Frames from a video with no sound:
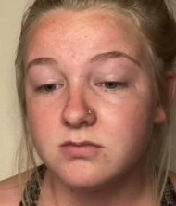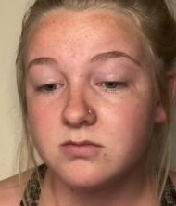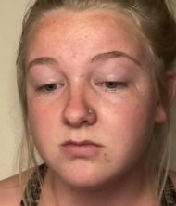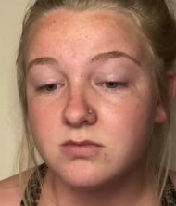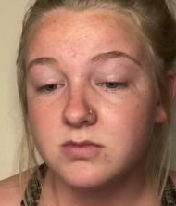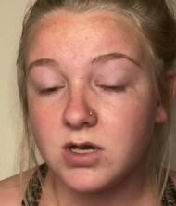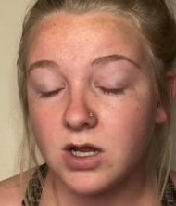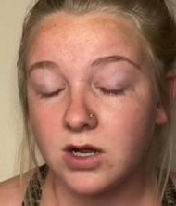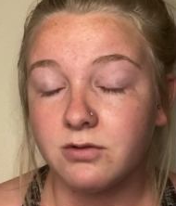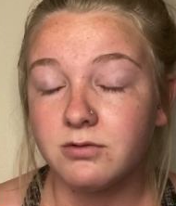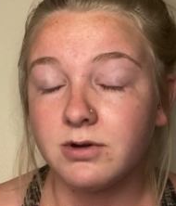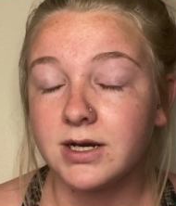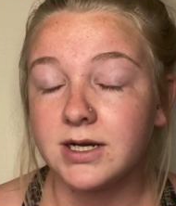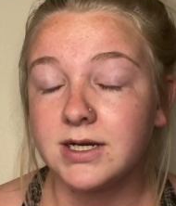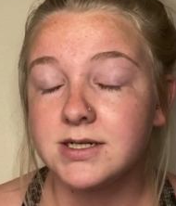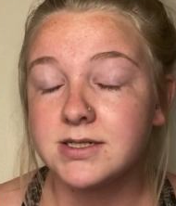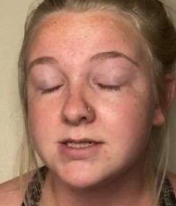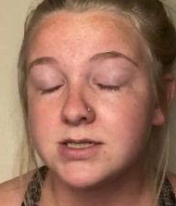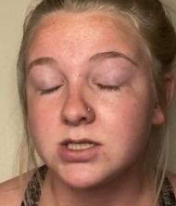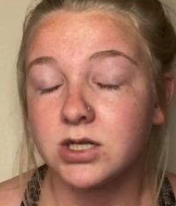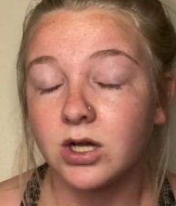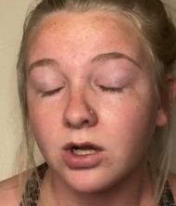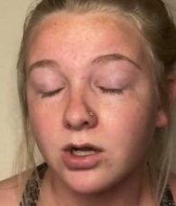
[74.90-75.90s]
not ready
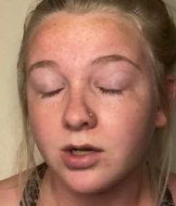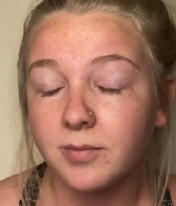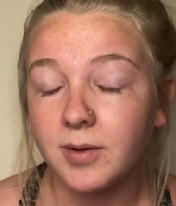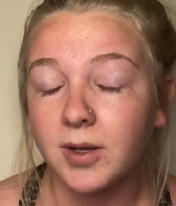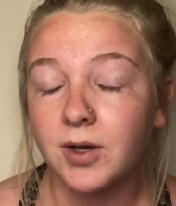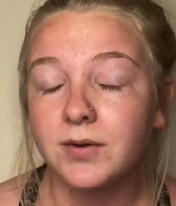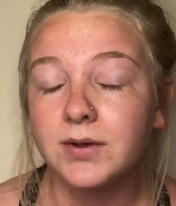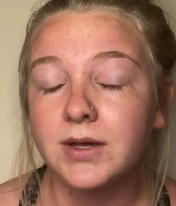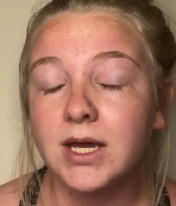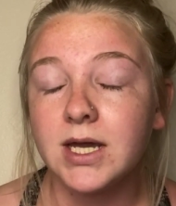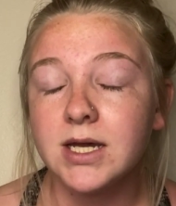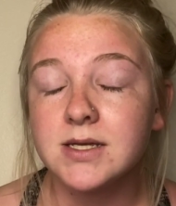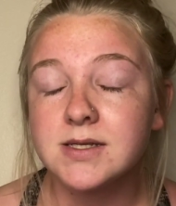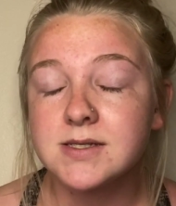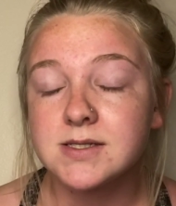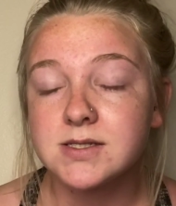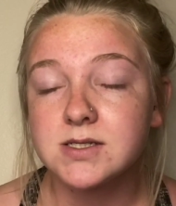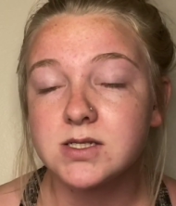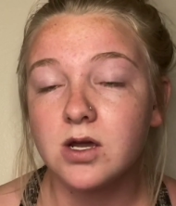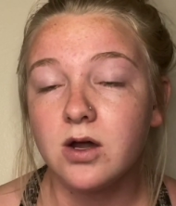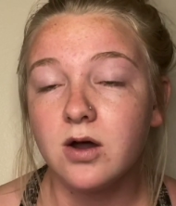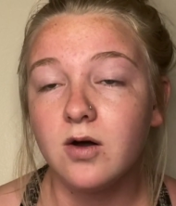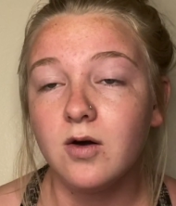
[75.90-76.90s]
to talk about yet.
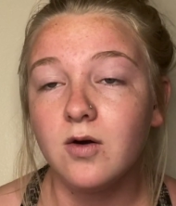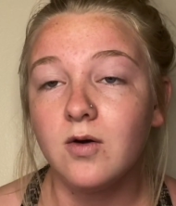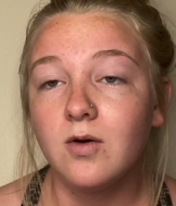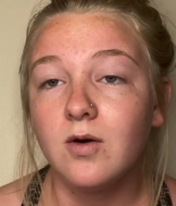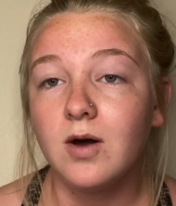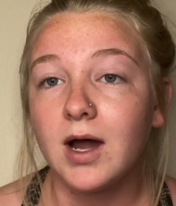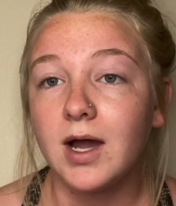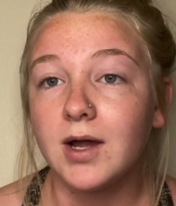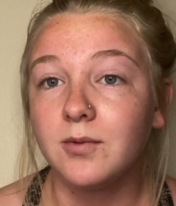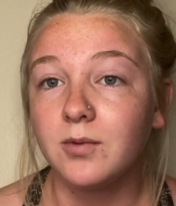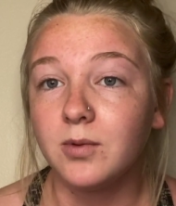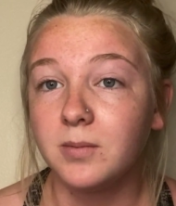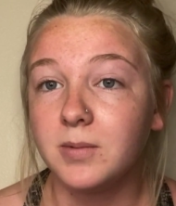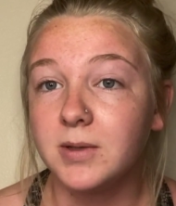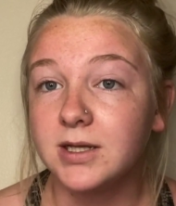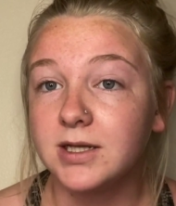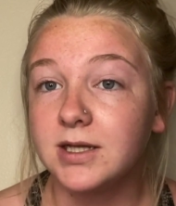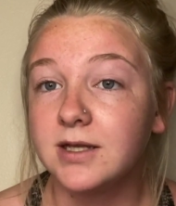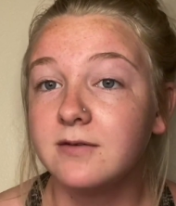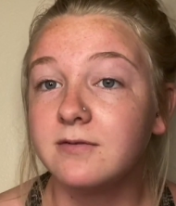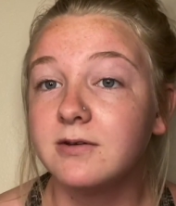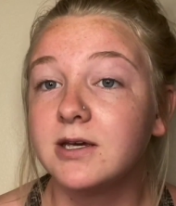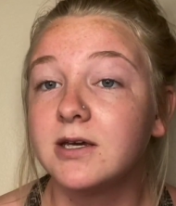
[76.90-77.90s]
So I will be
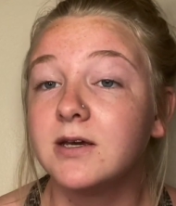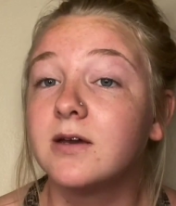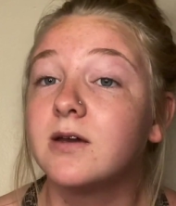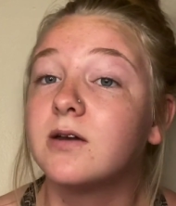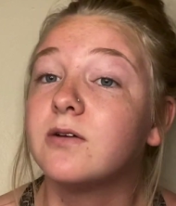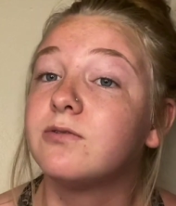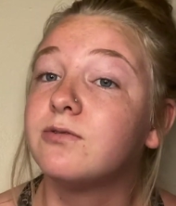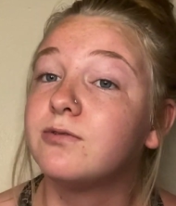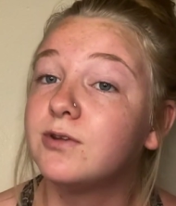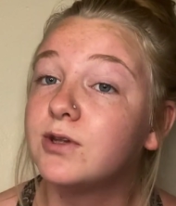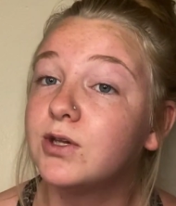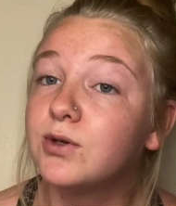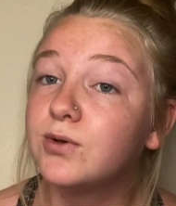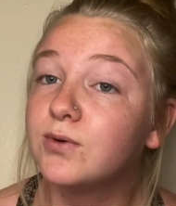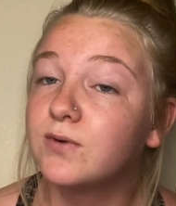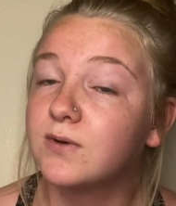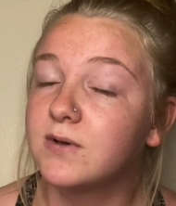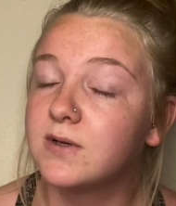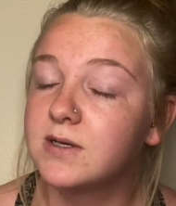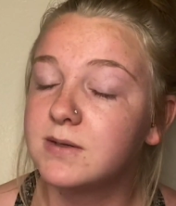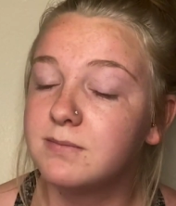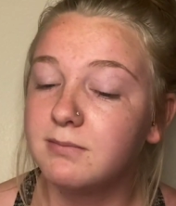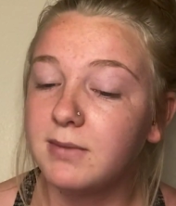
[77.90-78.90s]
leaving a few
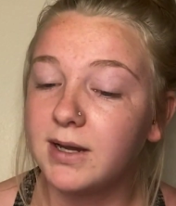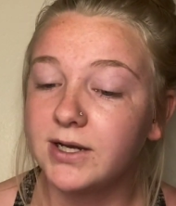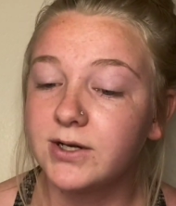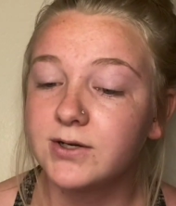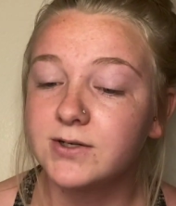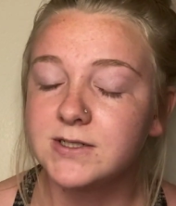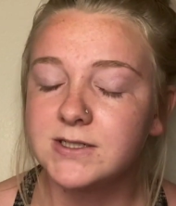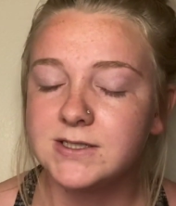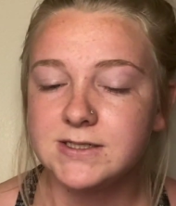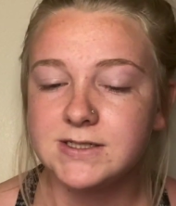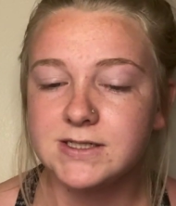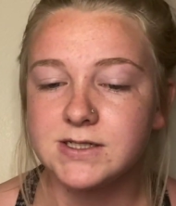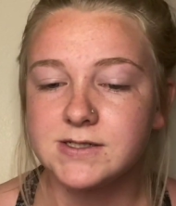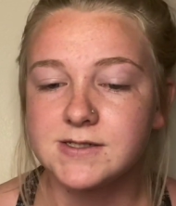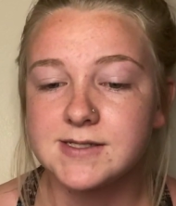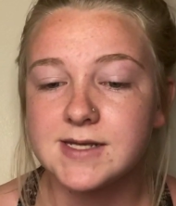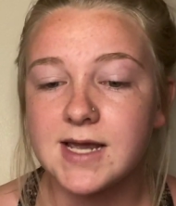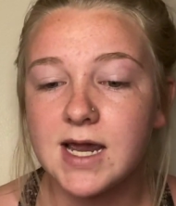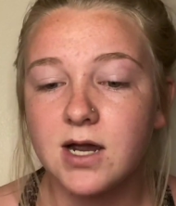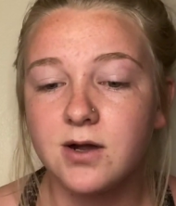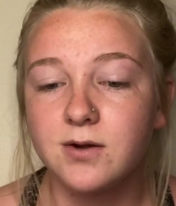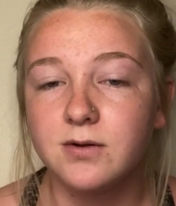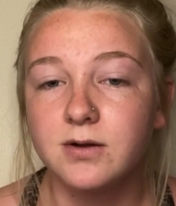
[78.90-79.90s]
minor details
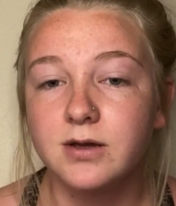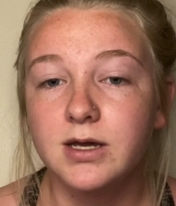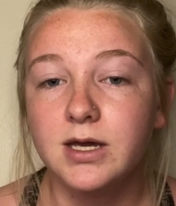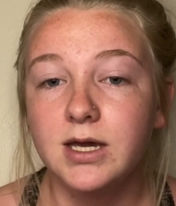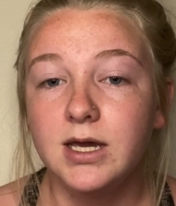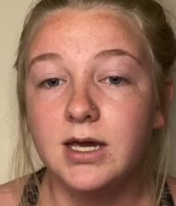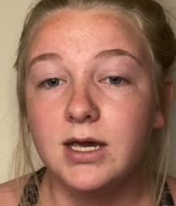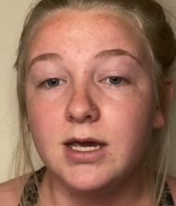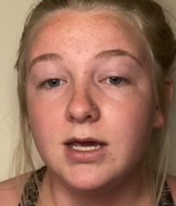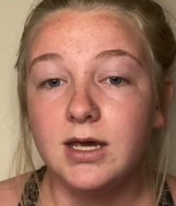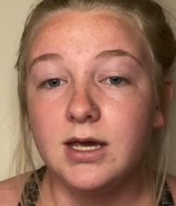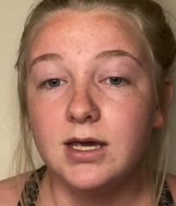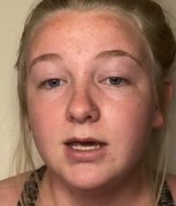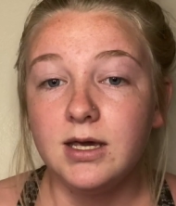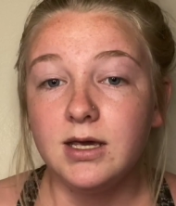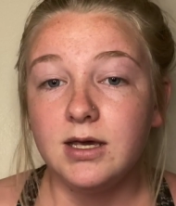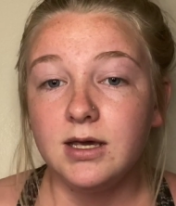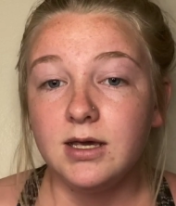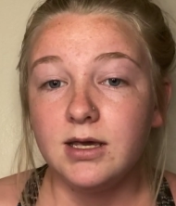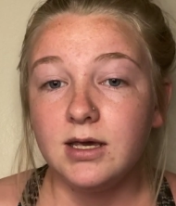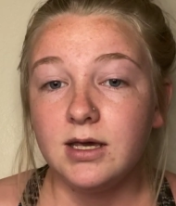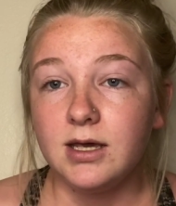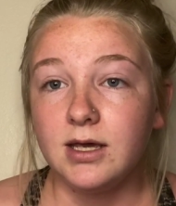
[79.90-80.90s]
out
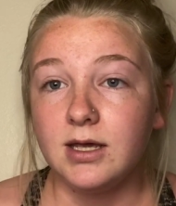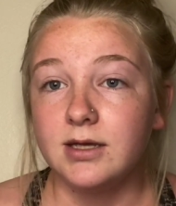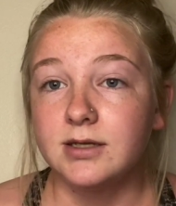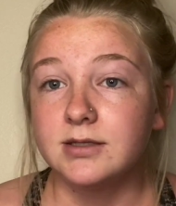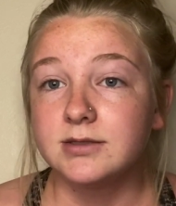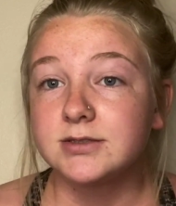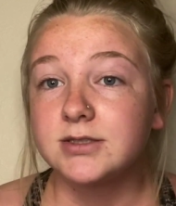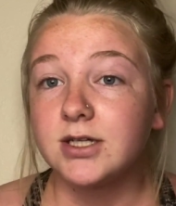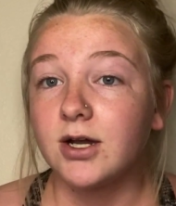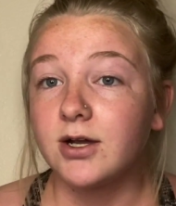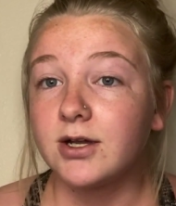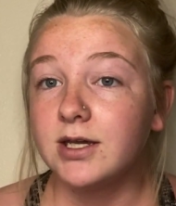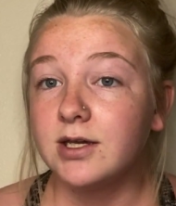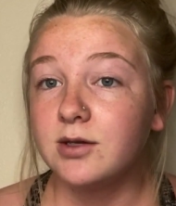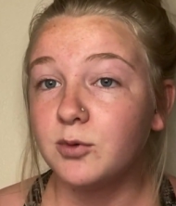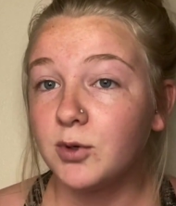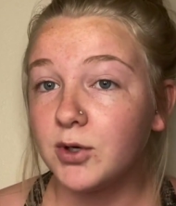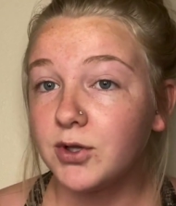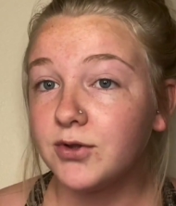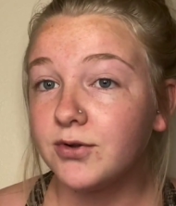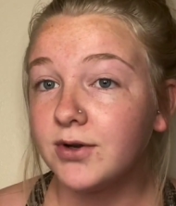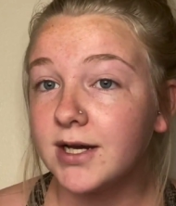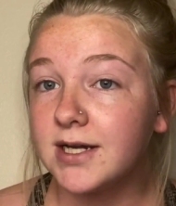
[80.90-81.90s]
and talking
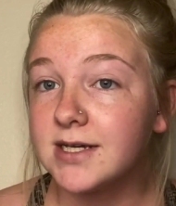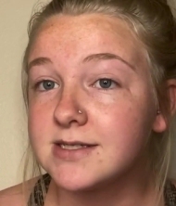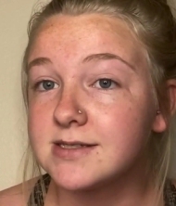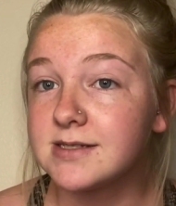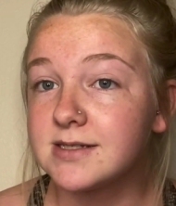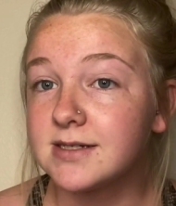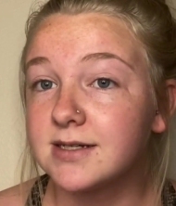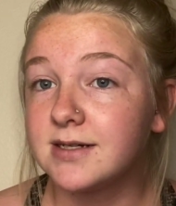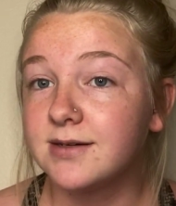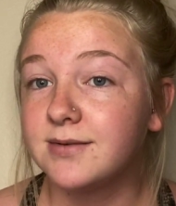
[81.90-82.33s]
about the rest.